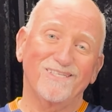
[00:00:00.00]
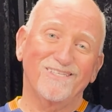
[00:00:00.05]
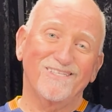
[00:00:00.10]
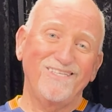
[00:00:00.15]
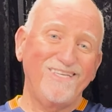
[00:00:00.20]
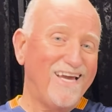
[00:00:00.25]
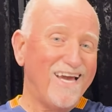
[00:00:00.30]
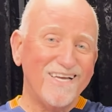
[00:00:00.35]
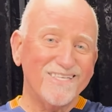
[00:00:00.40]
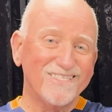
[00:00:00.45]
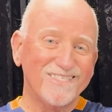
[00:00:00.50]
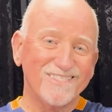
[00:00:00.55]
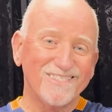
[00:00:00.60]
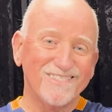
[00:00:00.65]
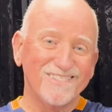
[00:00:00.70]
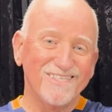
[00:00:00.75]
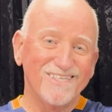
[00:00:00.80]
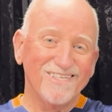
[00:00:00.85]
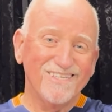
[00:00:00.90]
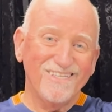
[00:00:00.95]
Yes,
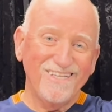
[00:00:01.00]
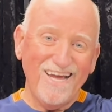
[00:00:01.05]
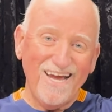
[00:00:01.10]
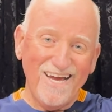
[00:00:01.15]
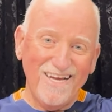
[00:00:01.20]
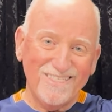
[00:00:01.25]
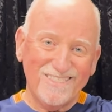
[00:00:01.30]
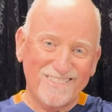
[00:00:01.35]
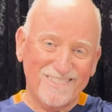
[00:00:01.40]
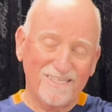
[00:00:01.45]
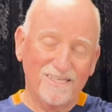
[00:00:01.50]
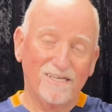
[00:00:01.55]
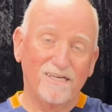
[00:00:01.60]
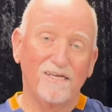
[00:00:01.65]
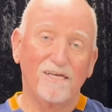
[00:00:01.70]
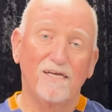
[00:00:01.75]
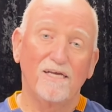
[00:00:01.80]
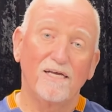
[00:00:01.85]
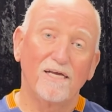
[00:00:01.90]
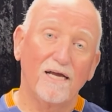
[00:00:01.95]
les.
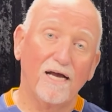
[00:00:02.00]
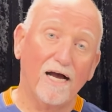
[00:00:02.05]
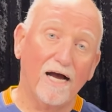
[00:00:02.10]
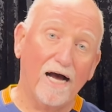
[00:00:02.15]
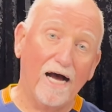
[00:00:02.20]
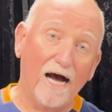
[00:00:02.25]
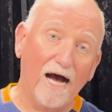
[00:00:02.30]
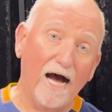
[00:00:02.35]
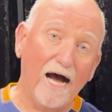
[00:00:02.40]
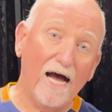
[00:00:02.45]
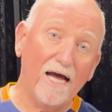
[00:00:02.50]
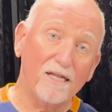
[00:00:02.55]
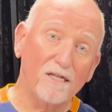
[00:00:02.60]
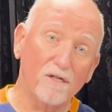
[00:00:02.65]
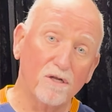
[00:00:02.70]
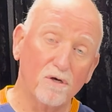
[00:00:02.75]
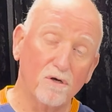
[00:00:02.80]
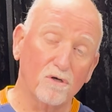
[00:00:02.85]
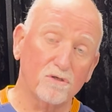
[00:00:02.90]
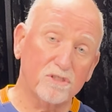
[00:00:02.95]
A
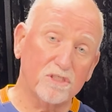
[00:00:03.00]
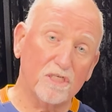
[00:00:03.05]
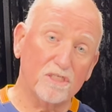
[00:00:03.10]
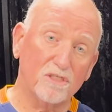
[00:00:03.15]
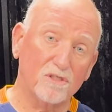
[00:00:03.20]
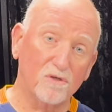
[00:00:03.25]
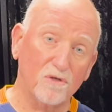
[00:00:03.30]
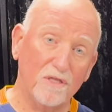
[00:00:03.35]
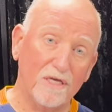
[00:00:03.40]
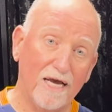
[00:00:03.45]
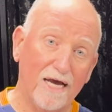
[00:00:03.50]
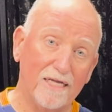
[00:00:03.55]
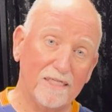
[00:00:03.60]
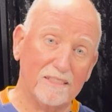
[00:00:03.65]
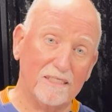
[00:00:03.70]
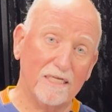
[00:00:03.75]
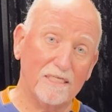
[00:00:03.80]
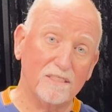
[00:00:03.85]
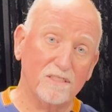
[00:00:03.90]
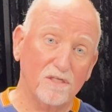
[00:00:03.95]
los
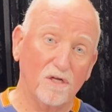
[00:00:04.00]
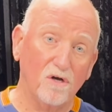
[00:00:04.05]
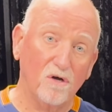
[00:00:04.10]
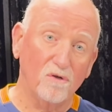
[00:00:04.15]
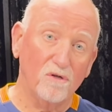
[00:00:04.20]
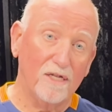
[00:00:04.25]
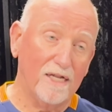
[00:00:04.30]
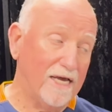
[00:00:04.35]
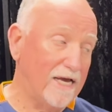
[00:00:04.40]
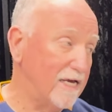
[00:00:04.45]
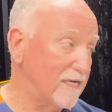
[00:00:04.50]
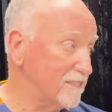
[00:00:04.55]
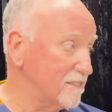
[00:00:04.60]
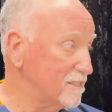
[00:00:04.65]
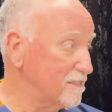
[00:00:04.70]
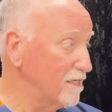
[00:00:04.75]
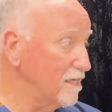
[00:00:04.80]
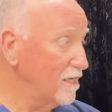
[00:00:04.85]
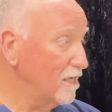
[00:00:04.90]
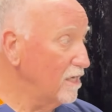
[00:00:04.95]
estudiantes no
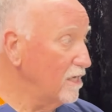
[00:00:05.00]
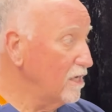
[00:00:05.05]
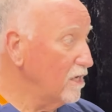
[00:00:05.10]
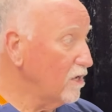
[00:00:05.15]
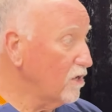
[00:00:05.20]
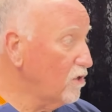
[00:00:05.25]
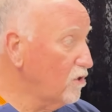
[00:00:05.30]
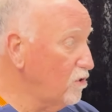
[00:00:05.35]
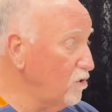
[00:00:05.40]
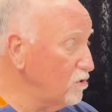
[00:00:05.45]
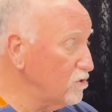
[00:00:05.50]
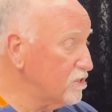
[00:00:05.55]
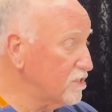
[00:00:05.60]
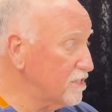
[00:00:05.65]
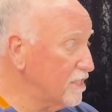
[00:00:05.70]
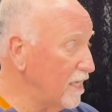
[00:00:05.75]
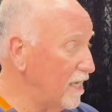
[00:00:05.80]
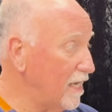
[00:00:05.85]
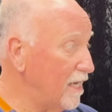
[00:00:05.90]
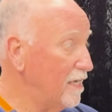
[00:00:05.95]
les
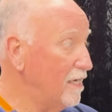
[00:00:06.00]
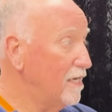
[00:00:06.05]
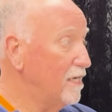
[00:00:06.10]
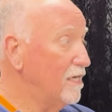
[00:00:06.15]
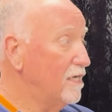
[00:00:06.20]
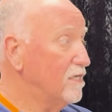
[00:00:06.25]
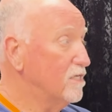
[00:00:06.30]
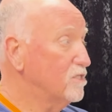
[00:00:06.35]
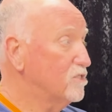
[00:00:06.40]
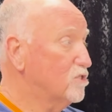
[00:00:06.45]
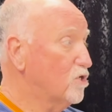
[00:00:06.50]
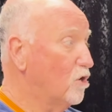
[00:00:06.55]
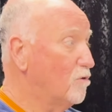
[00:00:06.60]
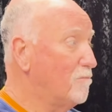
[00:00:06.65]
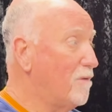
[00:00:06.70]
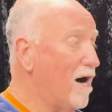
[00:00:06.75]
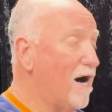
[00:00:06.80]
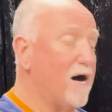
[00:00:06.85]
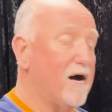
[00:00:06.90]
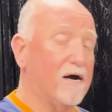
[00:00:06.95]
gusta
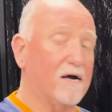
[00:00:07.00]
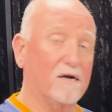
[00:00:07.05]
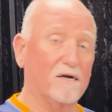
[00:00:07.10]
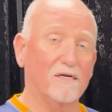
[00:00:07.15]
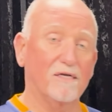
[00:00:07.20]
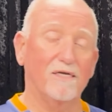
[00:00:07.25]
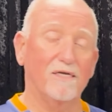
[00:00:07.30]
tomar